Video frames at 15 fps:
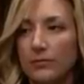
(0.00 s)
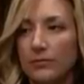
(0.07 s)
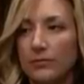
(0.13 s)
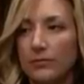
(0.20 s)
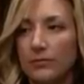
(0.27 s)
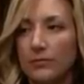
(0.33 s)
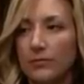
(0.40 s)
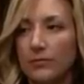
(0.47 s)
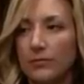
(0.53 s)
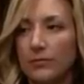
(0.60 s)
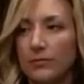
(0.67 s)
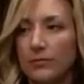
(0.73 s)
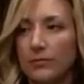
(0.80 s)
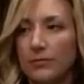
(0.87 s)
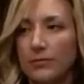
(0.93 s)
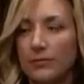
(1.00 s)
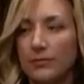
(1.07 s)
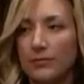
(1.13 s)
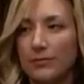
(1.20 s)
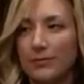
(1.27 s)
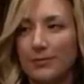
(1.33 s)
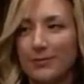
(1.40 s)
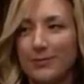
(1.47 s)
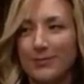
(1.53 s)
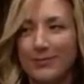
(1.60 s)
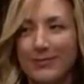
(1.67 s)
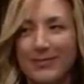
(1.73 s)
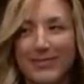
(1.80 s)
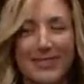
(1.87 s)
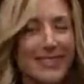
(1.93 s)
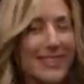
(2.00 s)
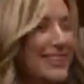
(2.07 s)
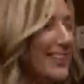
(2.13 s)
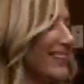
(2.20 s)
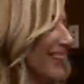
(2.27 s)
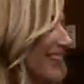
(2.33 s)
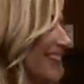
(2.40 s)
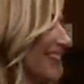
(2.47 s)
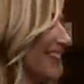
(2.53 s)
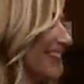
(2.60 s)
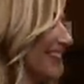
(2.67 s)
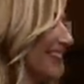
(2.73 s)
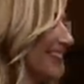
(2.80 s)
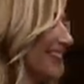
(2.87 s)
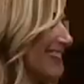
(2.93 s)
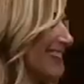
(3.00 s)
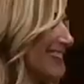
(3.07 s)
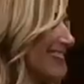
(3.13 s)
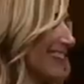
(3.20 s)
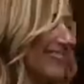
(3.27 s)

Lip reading: This person isn't speaking.